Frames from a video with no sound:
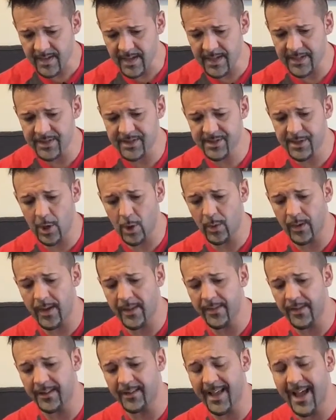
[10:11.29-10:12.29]
And so
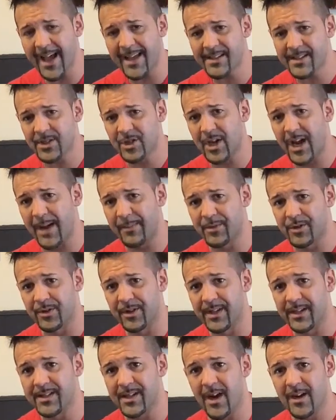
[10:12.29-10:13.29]
in the last chapter,
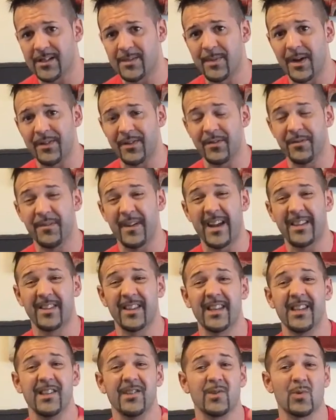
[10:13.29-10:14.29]
he talks about the fact
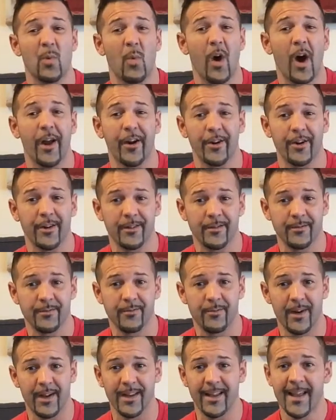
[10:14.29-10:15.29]
that he is water,
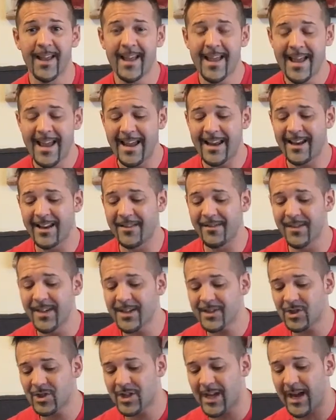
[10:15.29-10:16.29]
right? And in
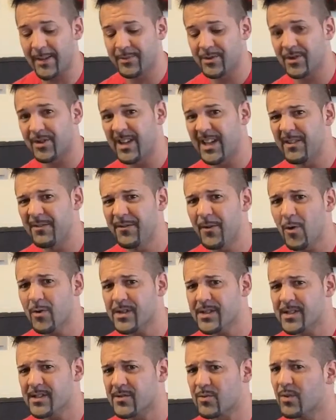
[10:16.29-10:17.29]
this chapter, he
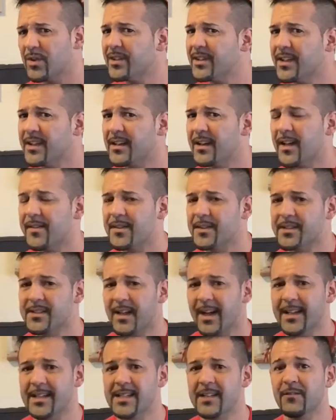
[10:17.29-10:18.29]
focuses really in on this
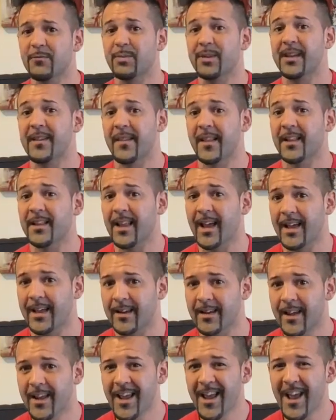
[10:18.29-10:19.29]
idea of being the light.
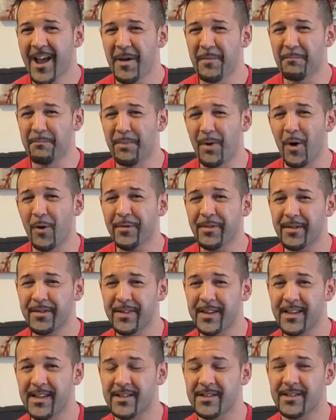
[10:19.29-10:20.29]
And both of
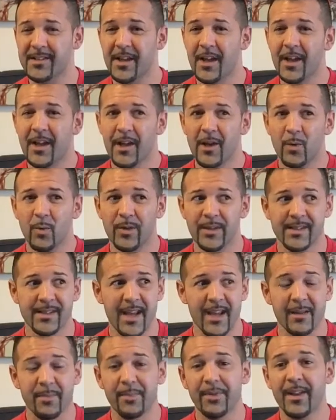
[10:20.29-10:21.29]
these would
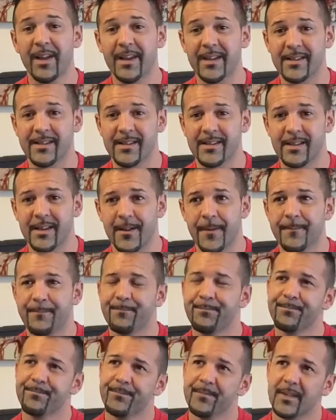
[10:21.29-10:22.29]
take place
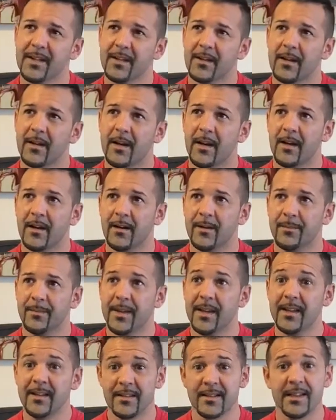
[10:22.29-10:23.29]

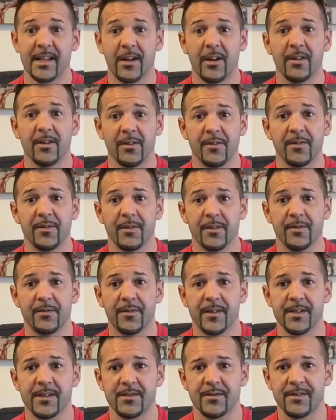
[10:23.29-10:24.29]
during the
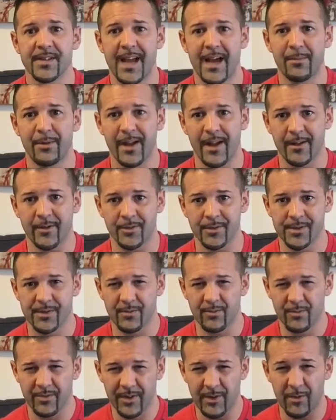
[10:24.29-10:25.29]
Feast of
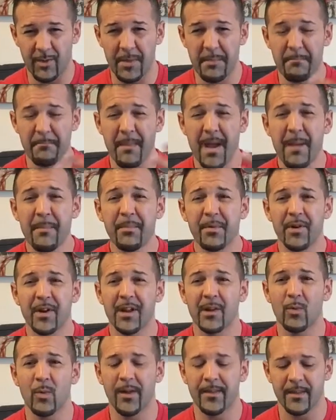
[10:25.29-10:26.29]
Tabernacles. They're
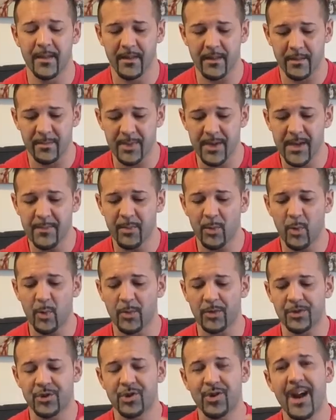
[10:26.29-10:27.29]
remembering when the people
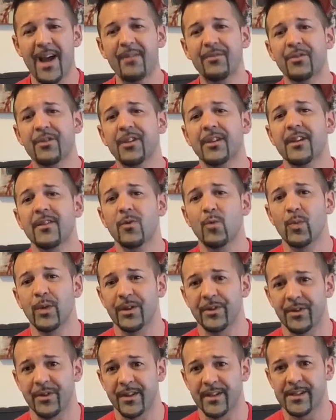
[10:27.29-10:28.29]
were traveling in the
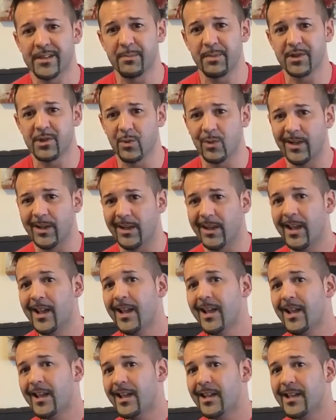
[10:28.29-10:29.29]
wilderness between
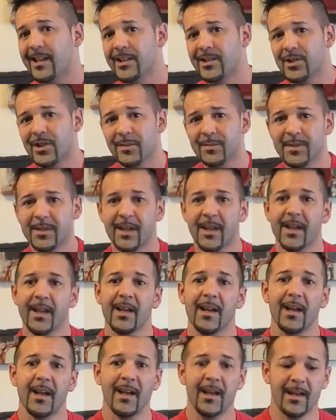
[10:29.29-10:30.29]
Egypt
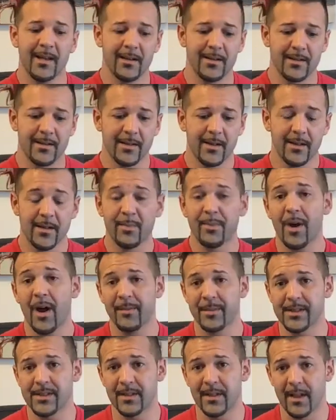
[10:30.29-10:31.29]
and the
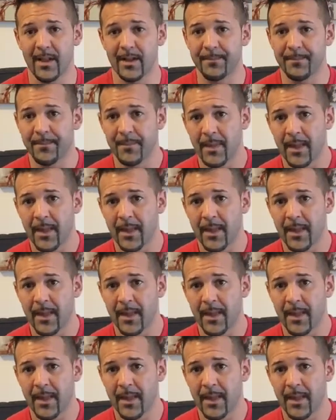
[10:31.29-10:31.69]
Promised Land.